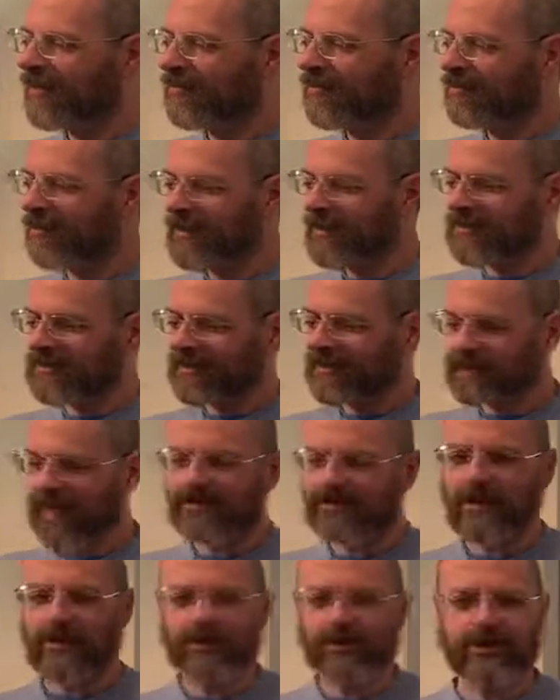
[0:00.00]
But
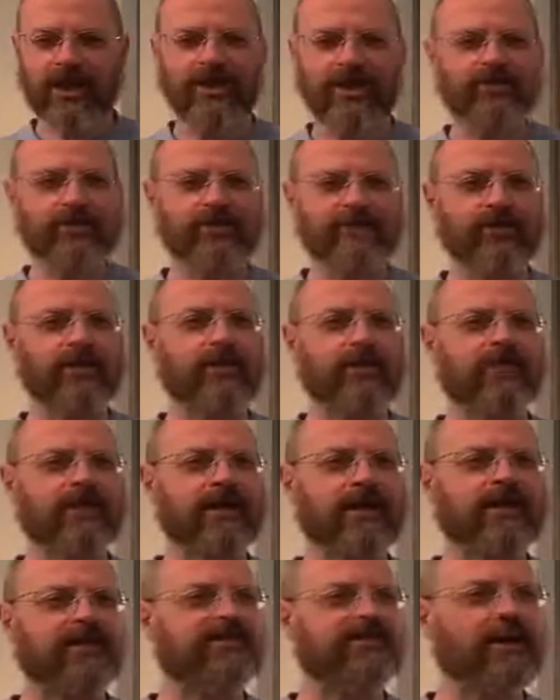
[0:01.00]
sometimes I'll change what I'm doing
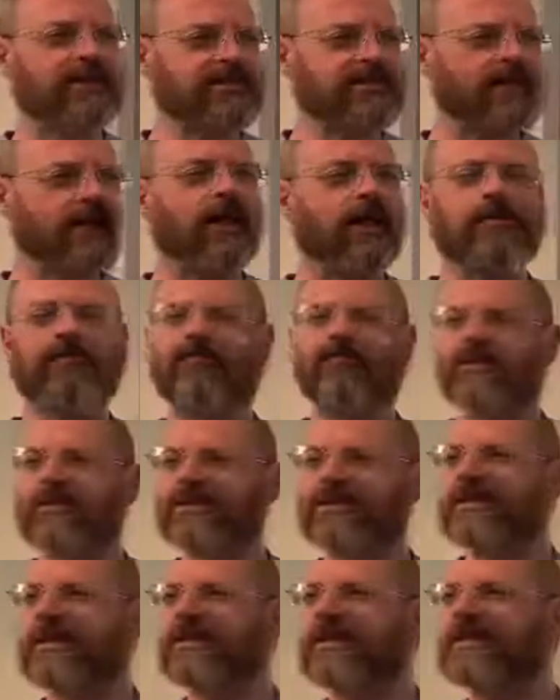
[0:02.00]
because my child
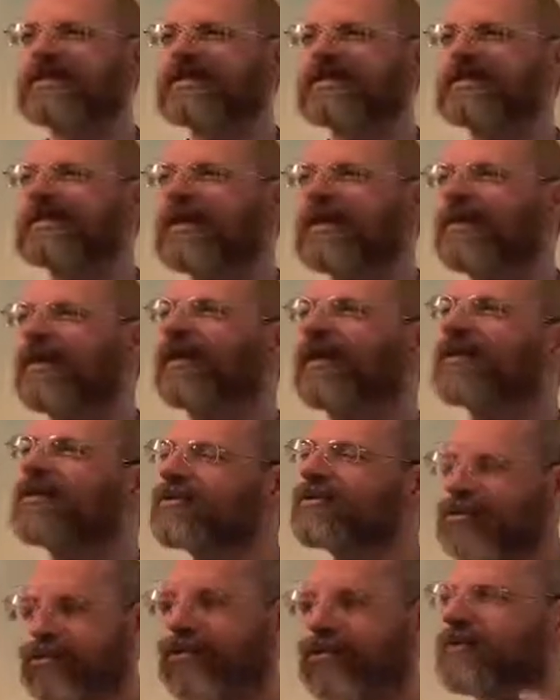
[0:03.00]
persists. And I'm like,
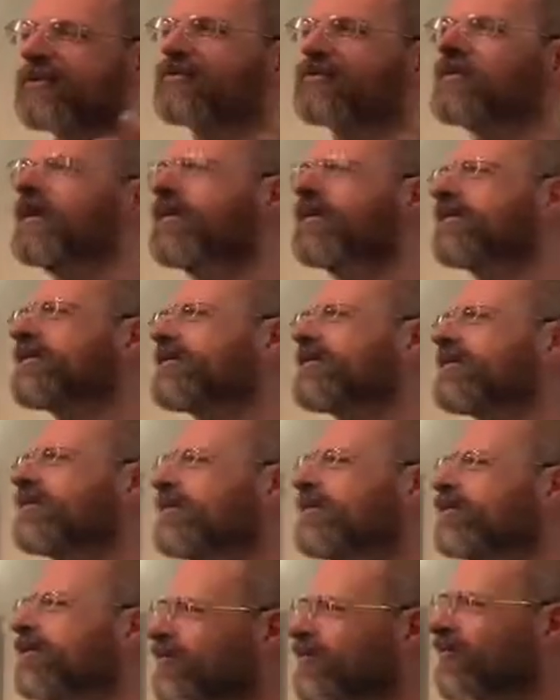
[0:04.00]
sure, yes,
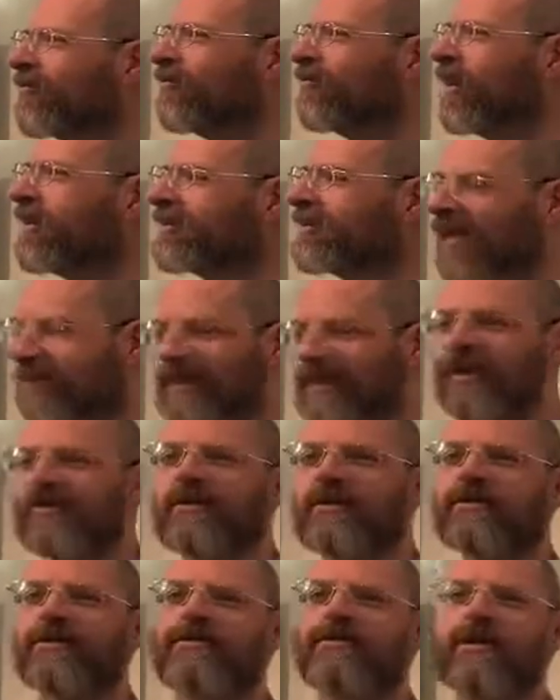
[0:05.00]
you deserve a blessing. Let me give
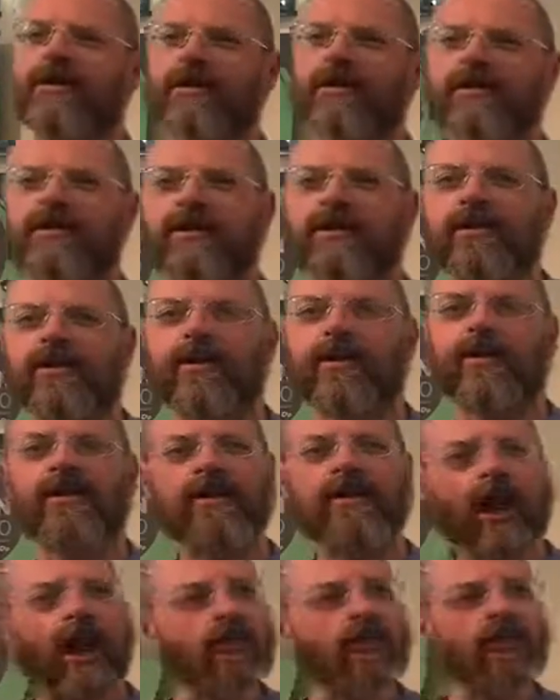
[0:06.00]
this to you here.
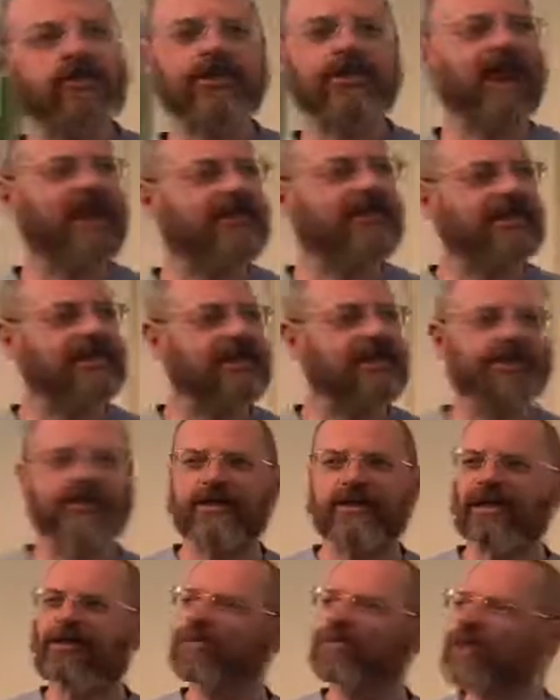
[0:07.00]
God will change things
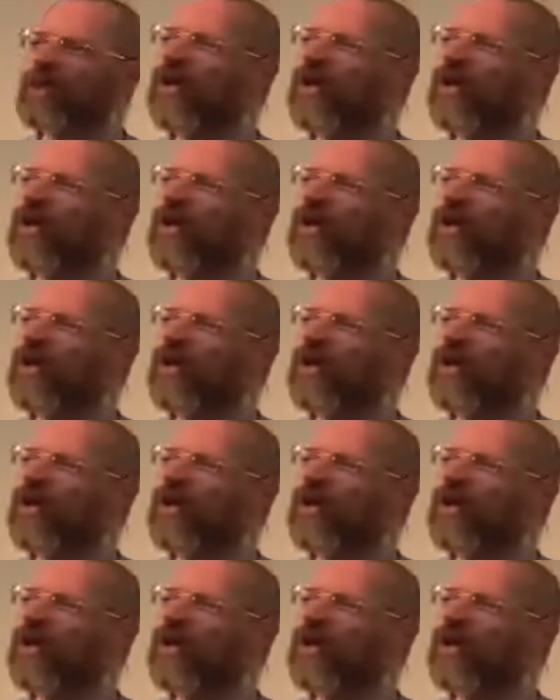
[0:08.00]
because we